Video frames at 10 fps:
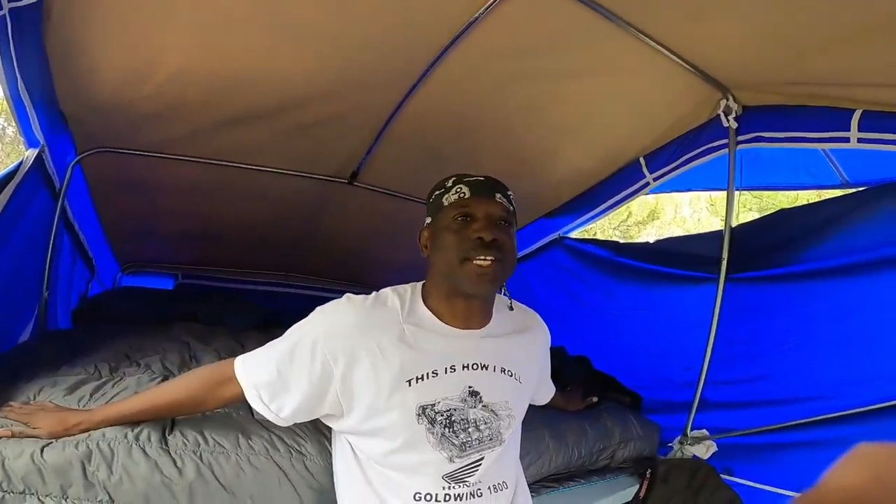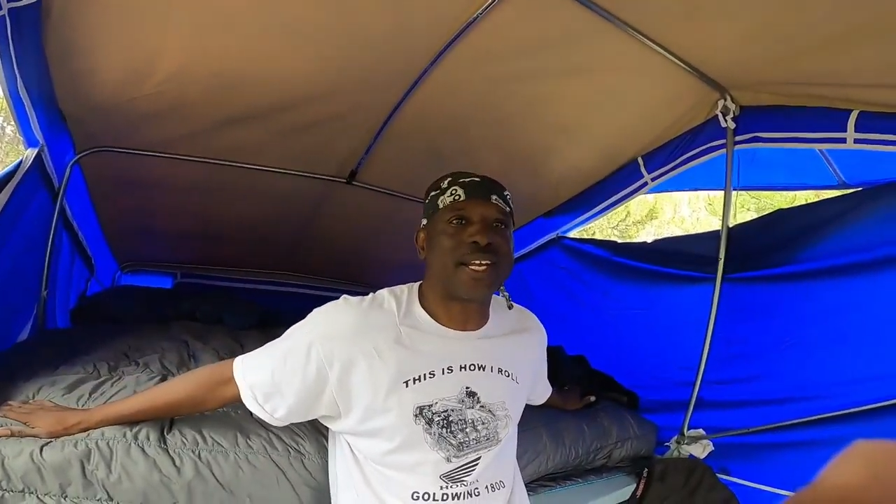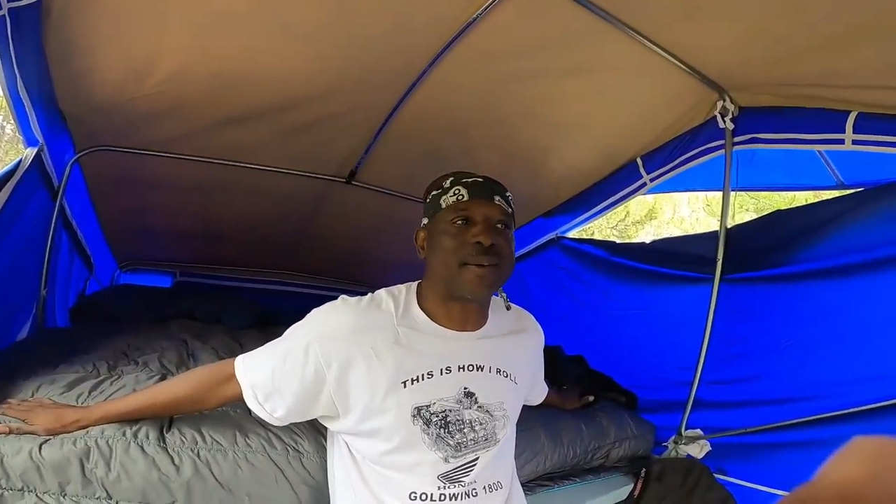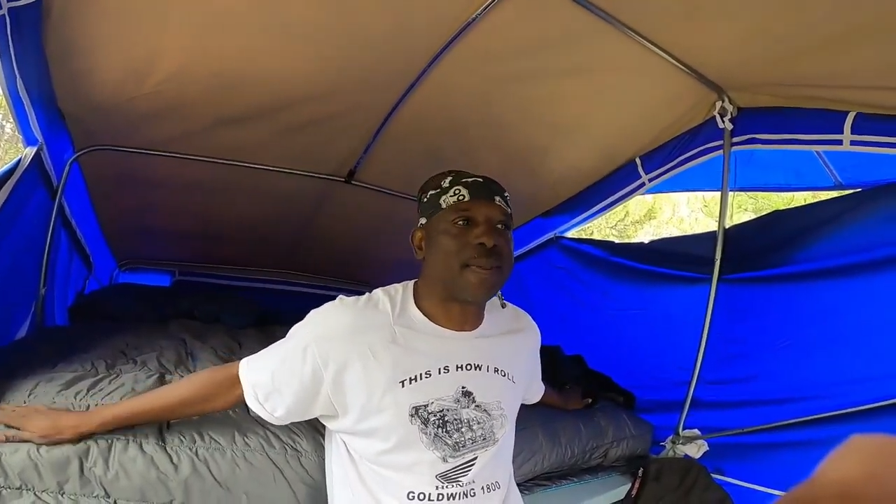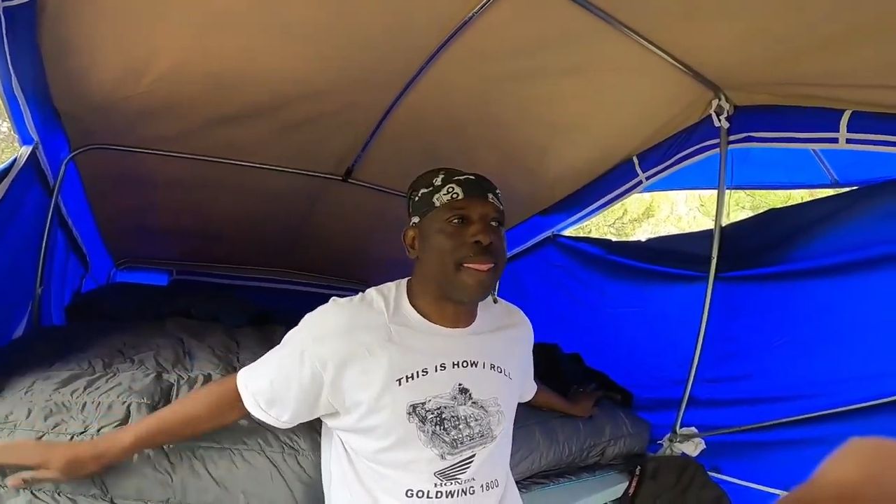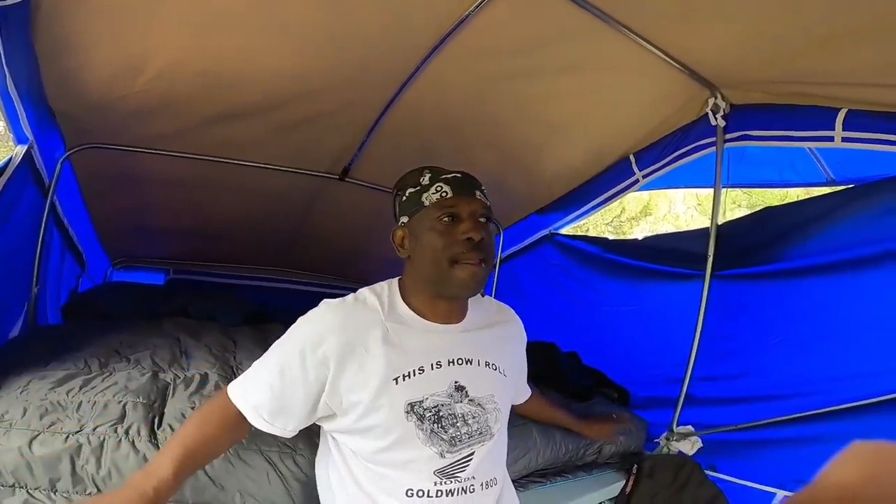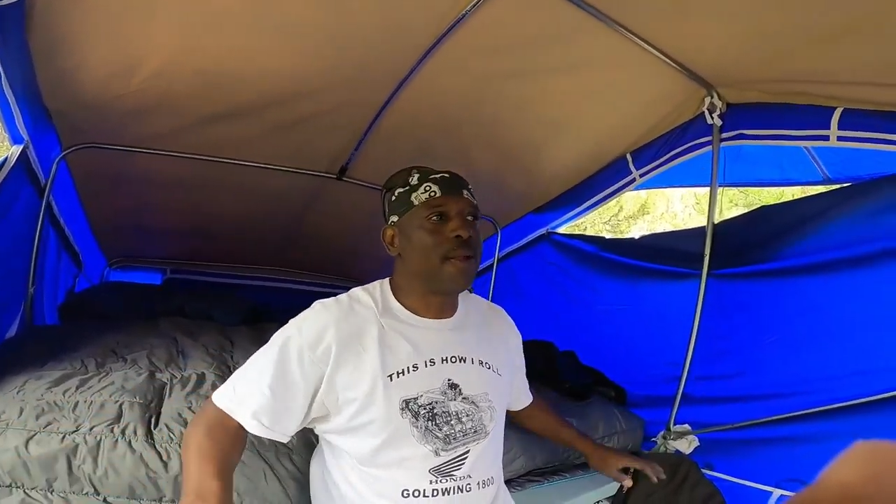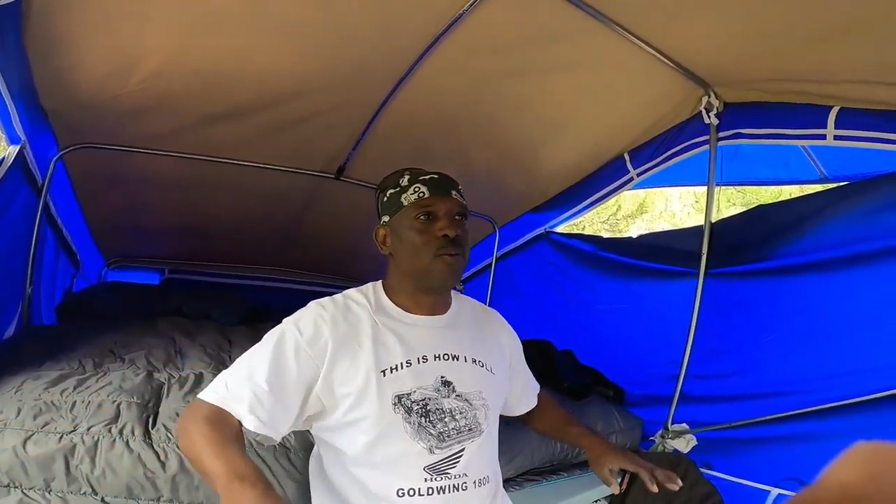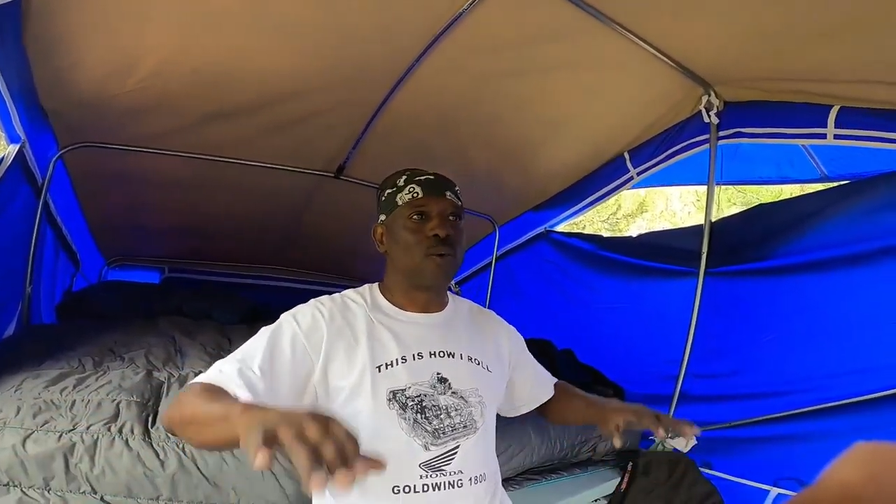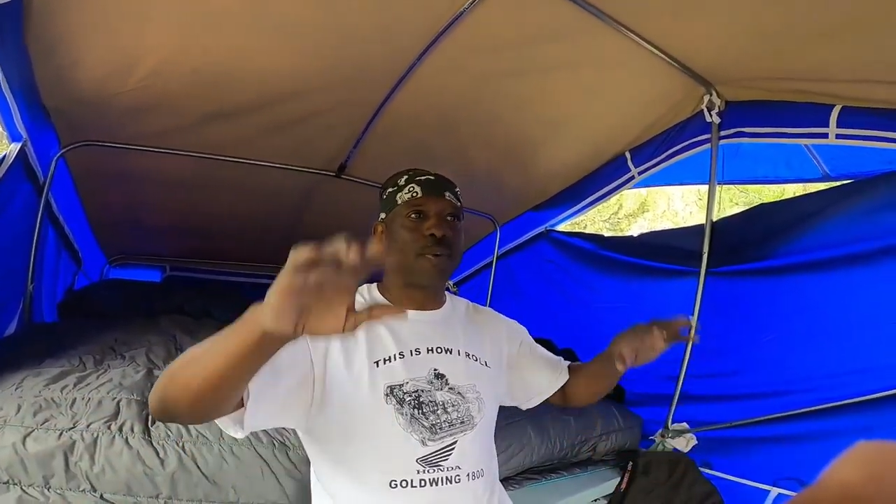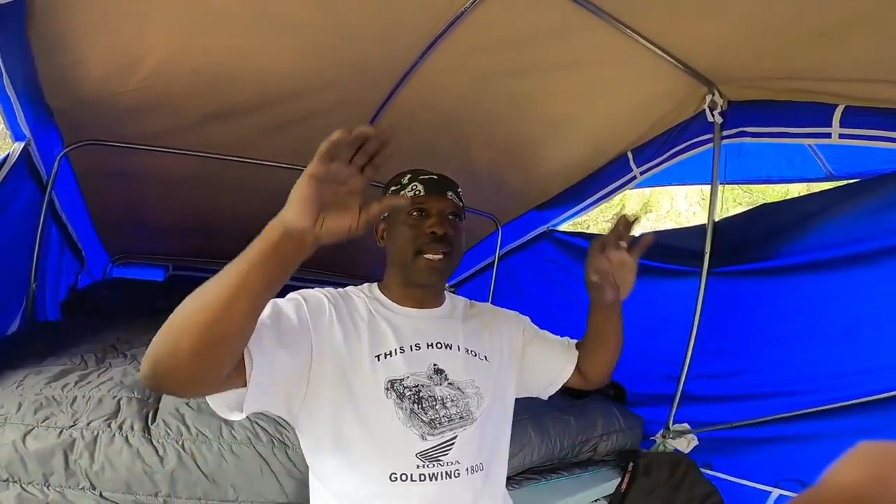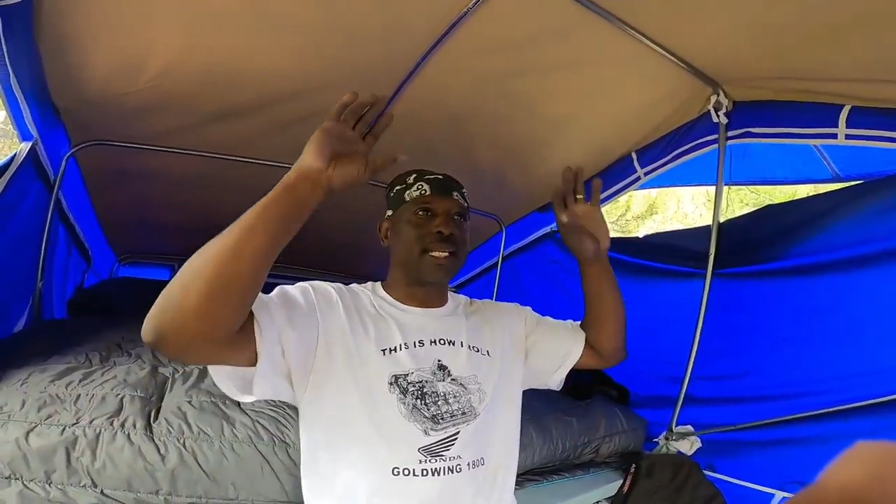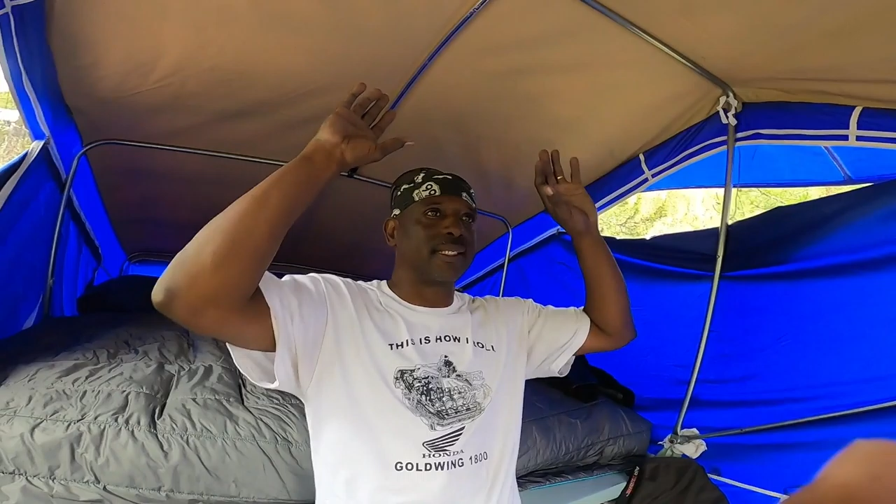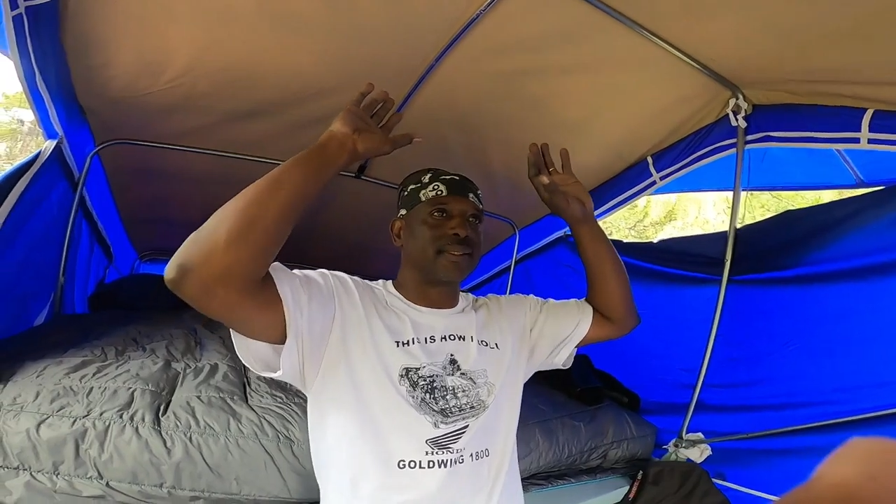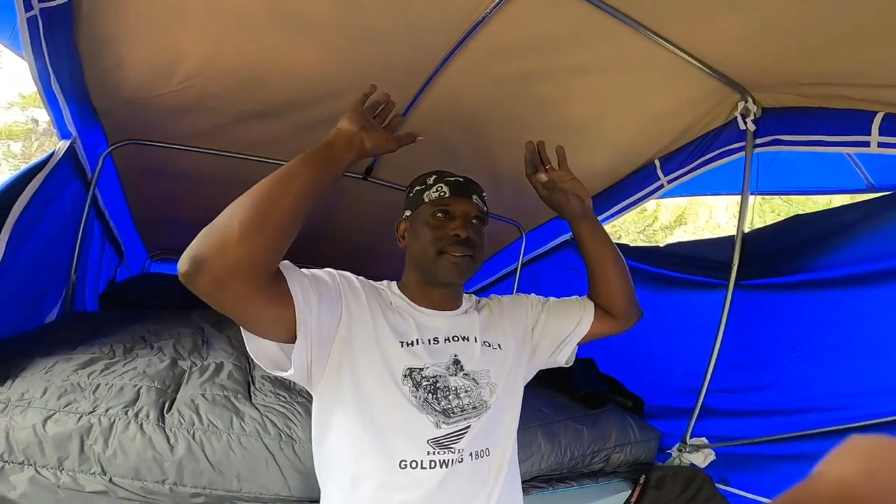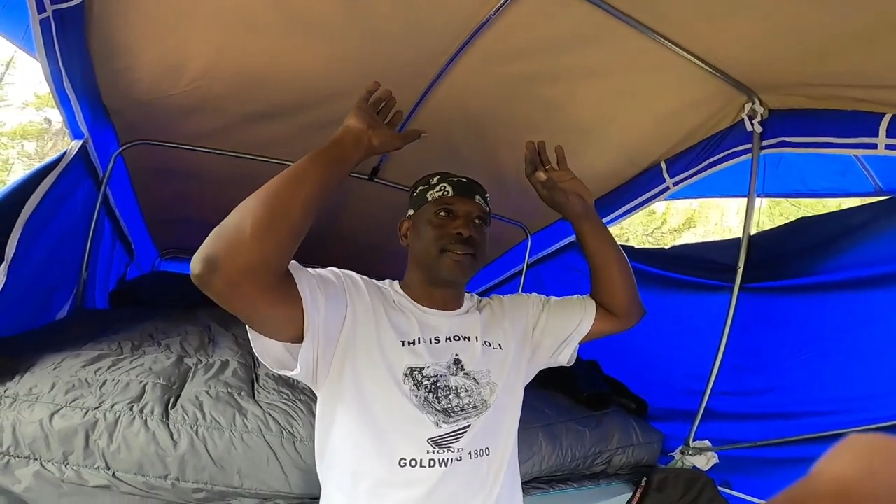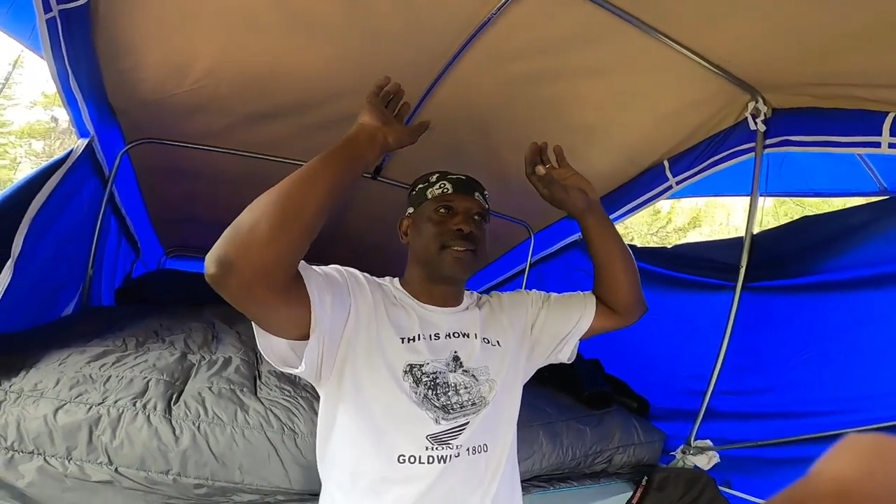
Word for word: setup. Well, we got the